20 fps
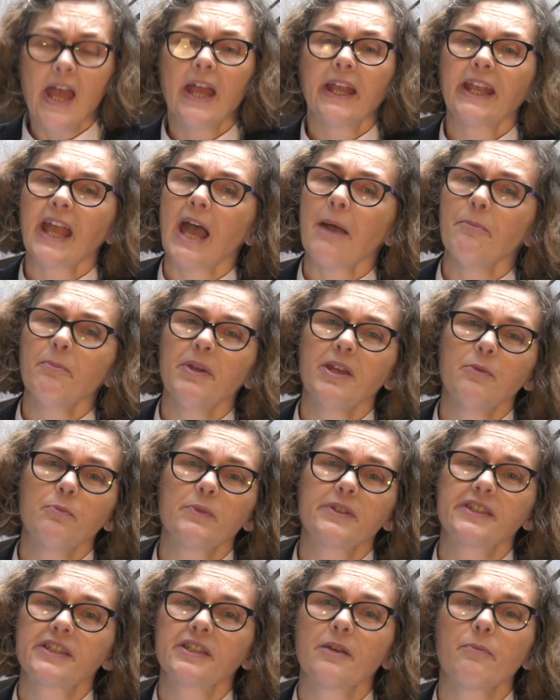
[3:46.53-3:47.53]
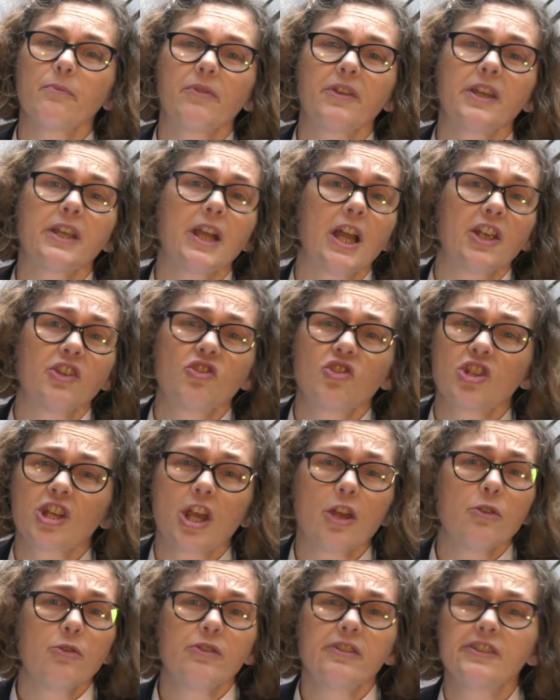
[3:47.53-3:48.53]
Camping was something I
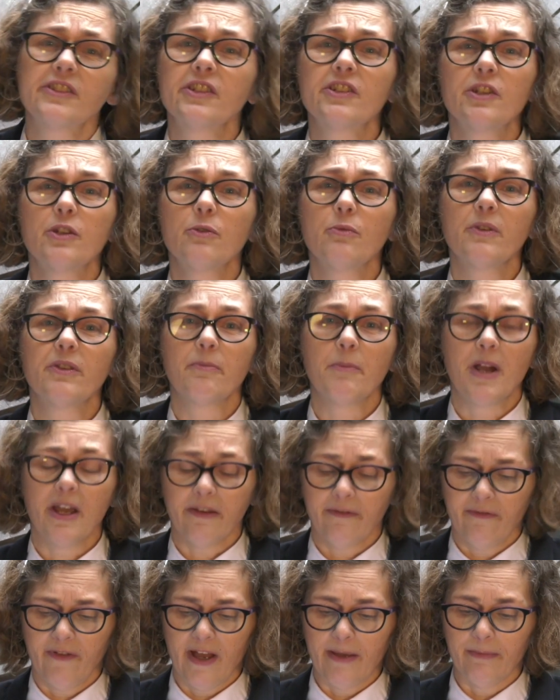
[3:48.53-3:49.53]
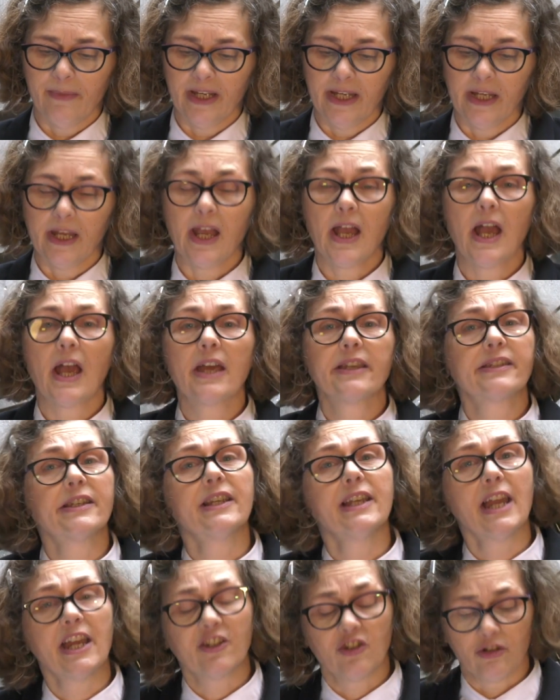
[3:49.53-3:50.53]
chose to do with my family as a
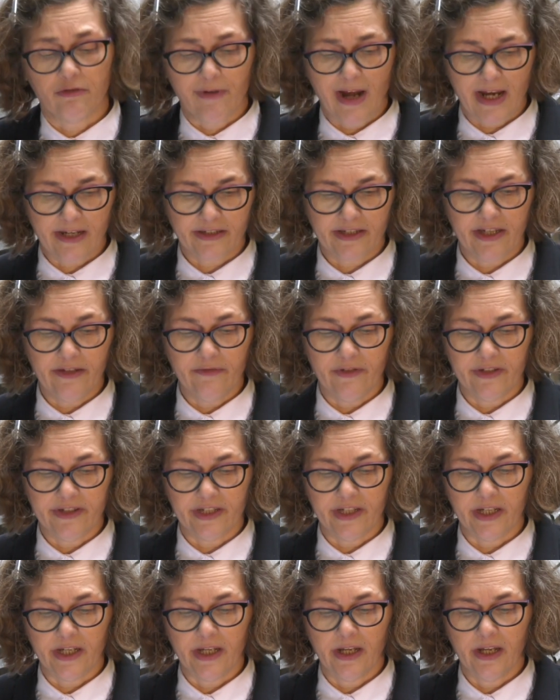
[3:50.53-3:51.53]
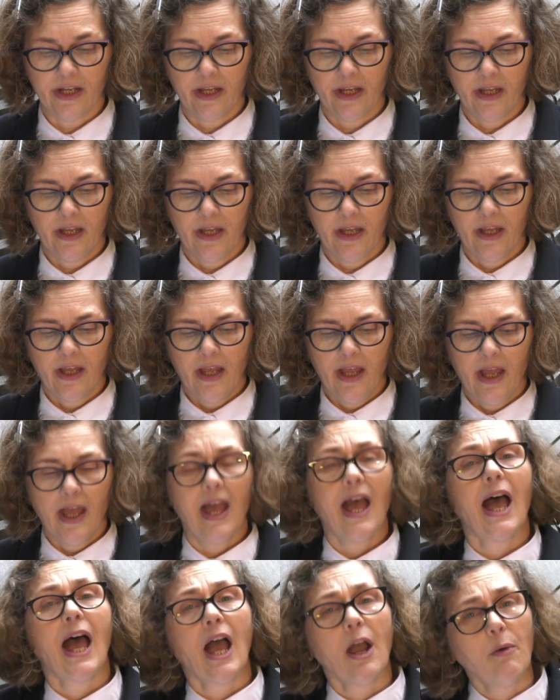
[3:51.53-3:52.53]
leisure activity.
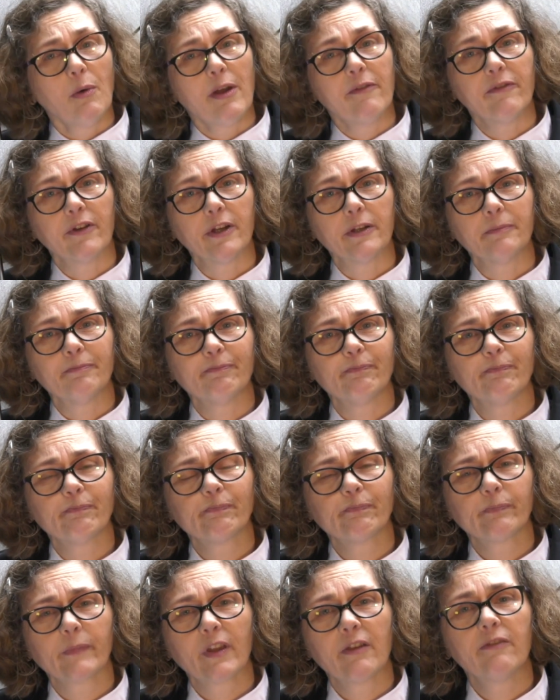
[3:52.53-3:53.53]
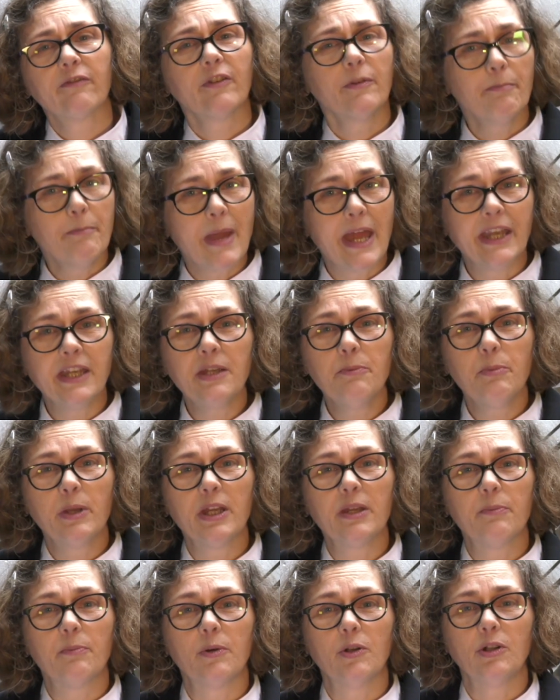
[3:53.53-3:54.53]
However, for many
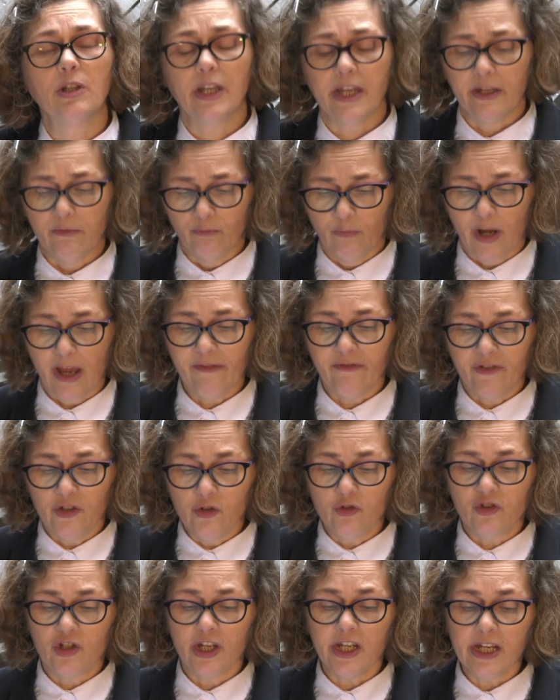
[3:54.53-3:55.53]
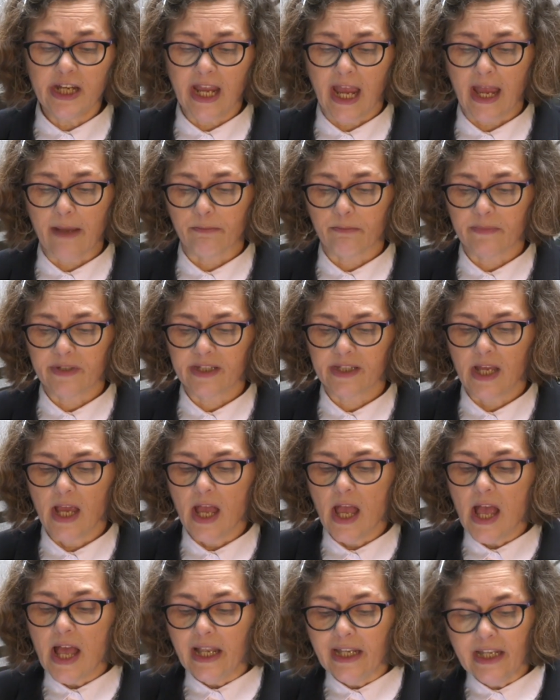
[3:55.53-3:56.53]
people in refugee camps,
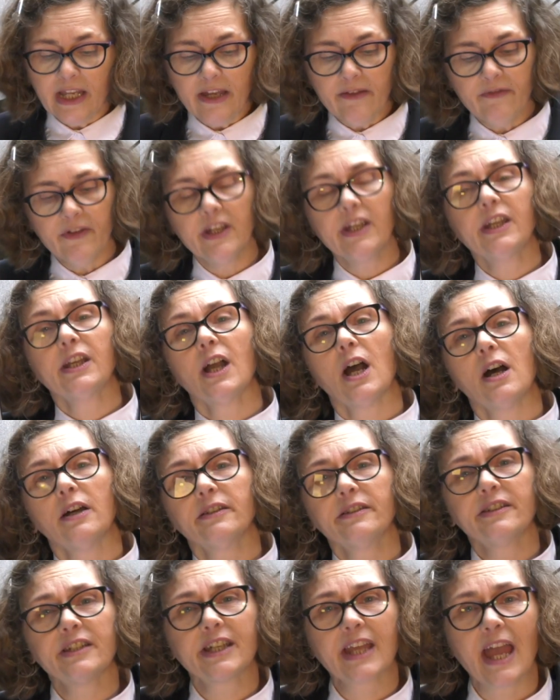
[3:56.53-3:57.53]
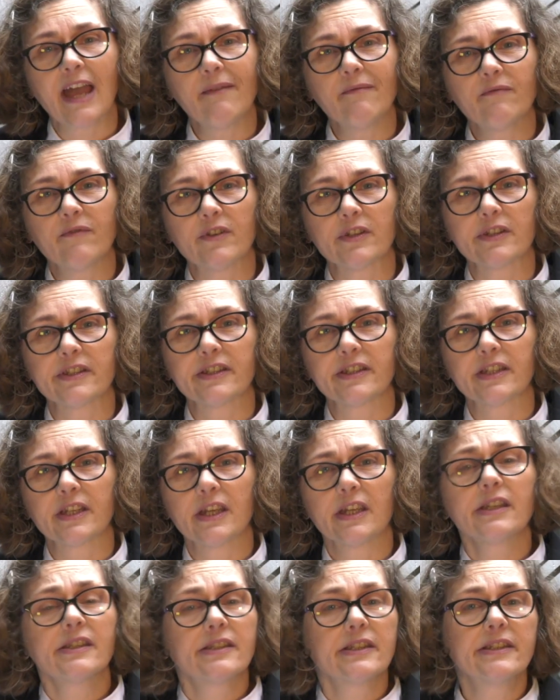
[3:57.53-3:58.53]
living under canvas
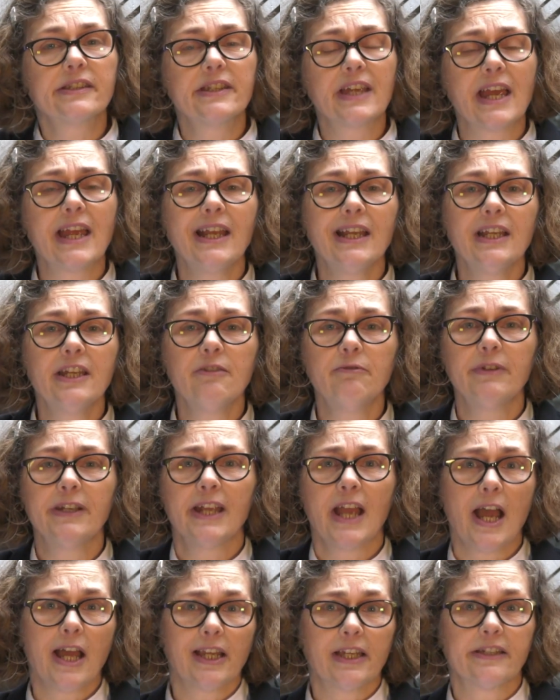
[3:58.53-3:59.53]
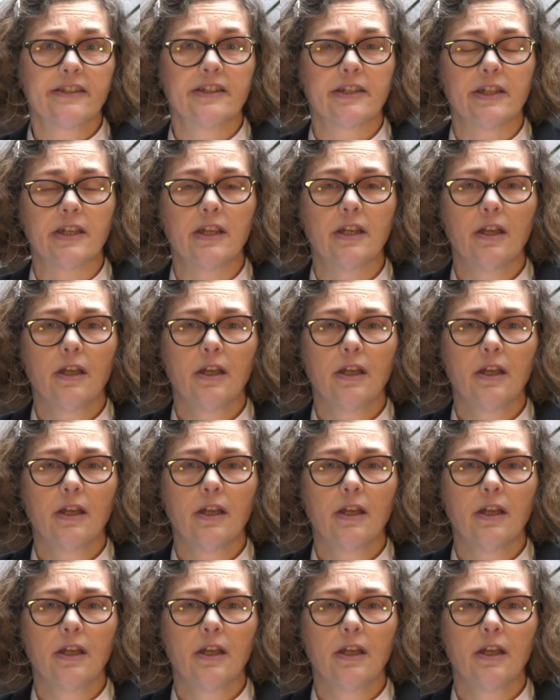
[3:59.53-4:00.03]
is a daily reality,